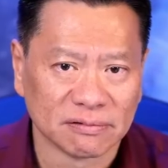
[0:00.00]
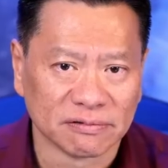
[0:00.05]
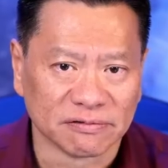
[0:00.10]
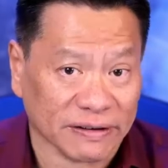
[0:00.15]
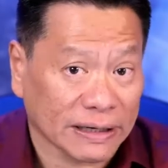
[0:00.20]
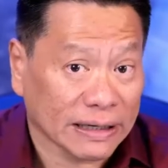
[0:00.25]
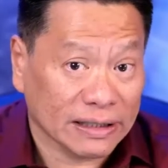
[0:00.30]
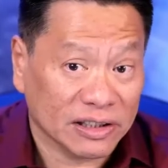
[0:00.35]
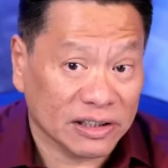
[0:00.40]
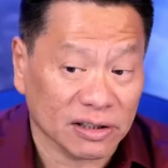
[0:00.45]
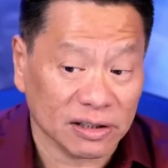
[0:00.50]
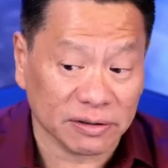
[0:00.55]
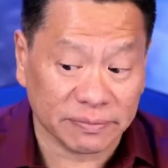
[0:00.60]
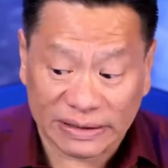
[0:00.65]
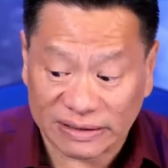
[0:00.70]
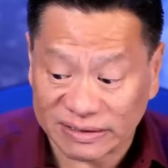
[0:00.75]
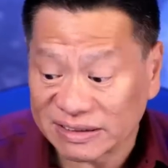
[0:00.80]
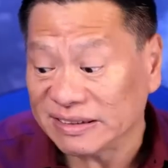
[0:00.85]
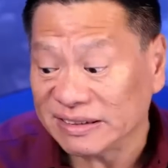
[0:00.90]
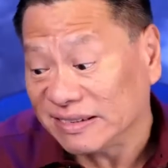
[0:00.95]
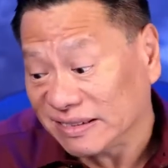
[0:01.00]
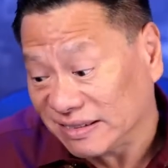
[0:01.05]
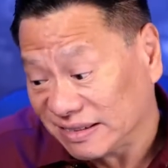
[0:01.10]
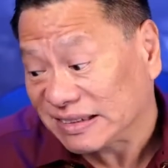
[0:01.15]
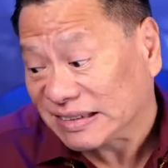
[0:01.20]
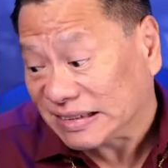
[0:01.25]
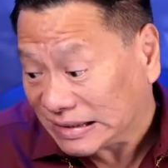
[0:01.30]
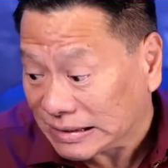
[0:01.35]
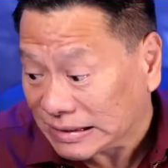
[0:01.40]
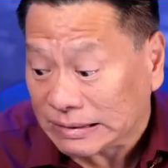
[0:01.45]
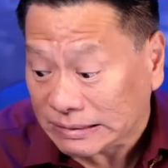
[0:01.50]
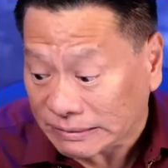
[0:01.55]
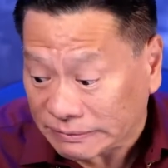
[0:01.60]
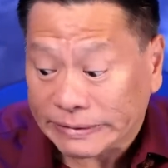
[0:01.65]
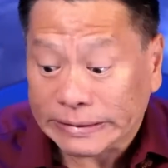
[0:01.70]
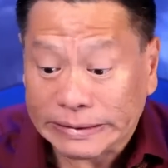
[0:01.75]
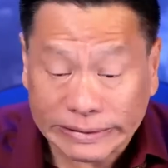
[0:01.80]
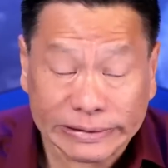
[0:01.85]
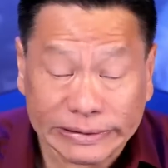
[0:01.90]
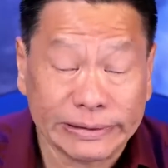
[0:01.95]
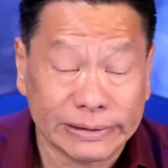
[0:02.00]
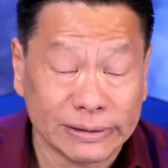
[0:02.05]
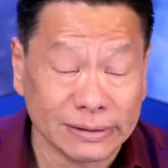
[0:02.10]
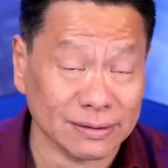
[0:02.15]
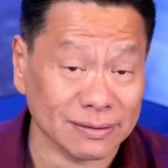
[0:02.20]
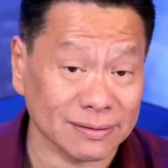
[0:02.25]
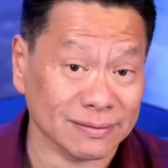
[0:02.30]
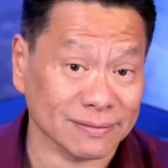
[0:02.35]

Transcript: Finally, you'll be, yeah, it's gonna feel good.